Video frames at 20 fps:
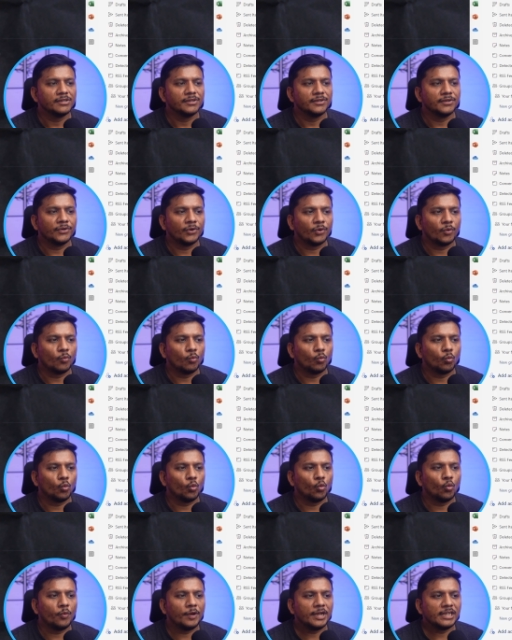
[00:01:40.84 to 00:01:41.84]
So
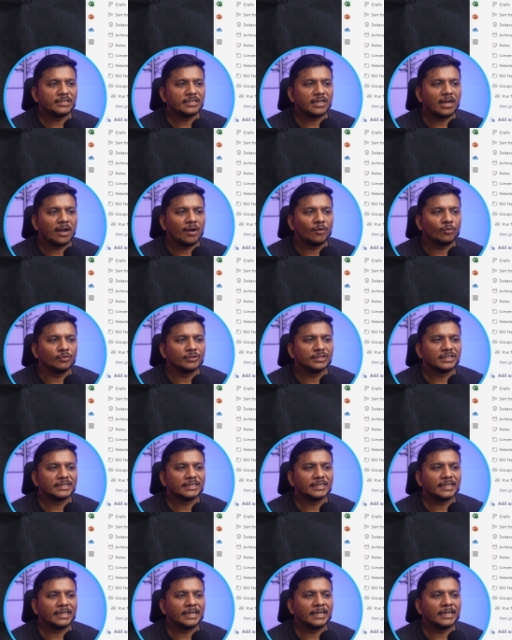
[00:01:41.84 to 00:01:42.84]
which I would
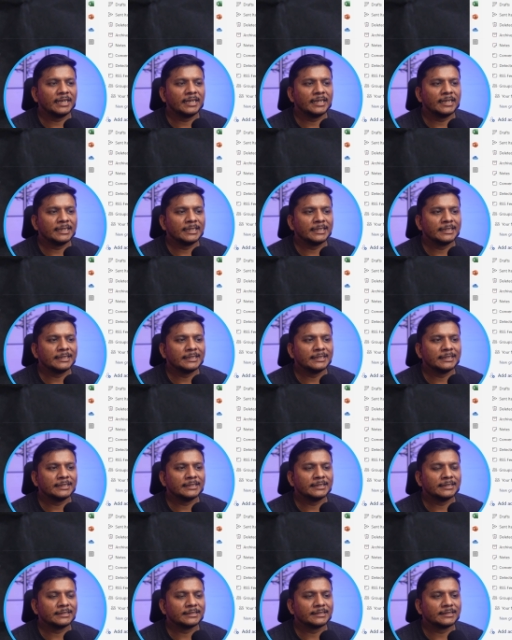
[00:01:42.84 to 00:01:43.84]
say
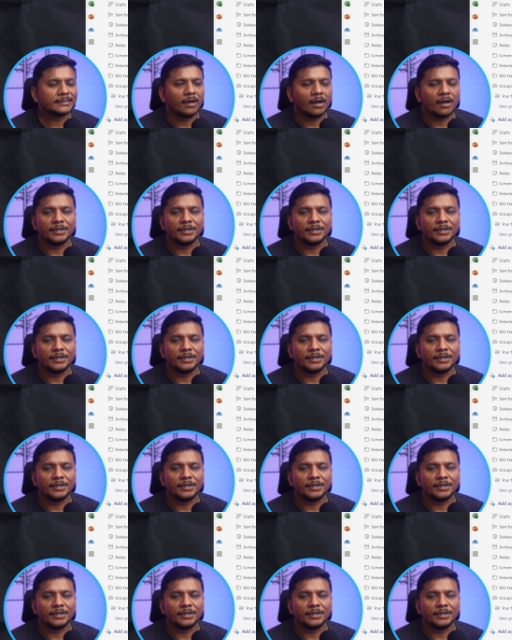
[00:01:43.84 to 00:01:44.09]
is